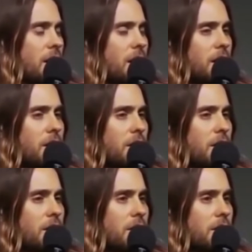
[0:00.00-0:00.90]
Uh,
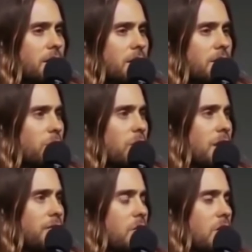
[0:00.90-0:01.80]
you
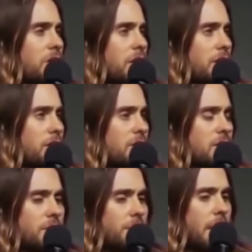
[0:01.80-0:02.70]
can have dark
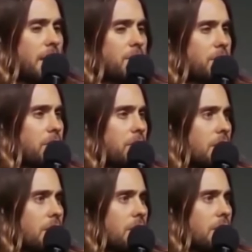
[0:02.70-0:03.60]
days. It doesn't
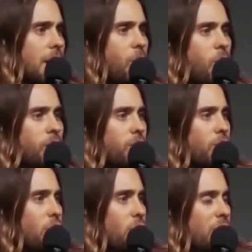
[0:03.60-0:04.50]
matter how well
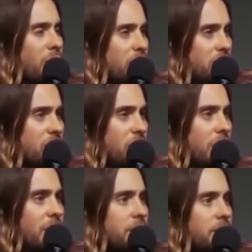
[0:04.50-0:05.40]
your career is
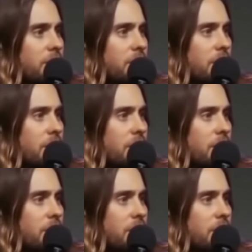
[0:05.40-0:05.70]
doing.